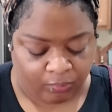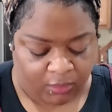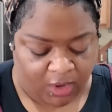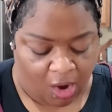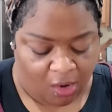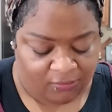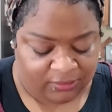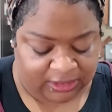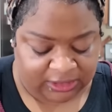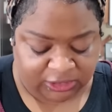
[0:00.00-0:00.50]

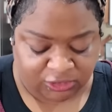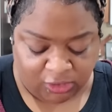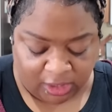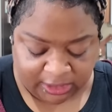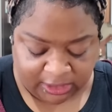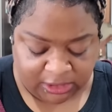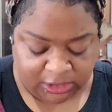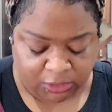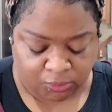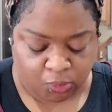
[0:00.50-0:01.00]
Over there
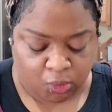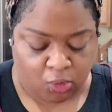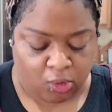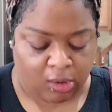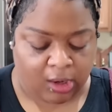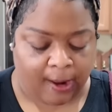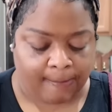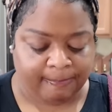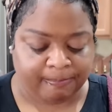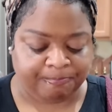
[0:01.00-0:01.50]
drinking his
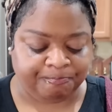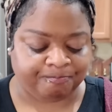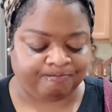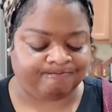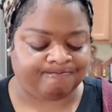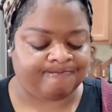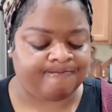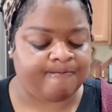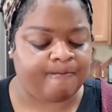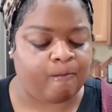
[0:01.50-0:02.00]
water.
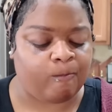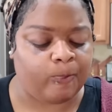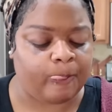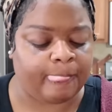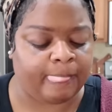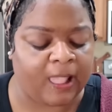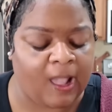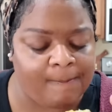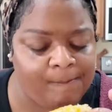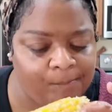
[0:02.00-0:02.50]

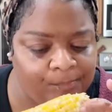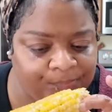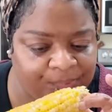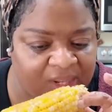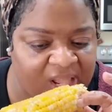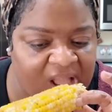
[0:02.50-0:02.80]
Yeah,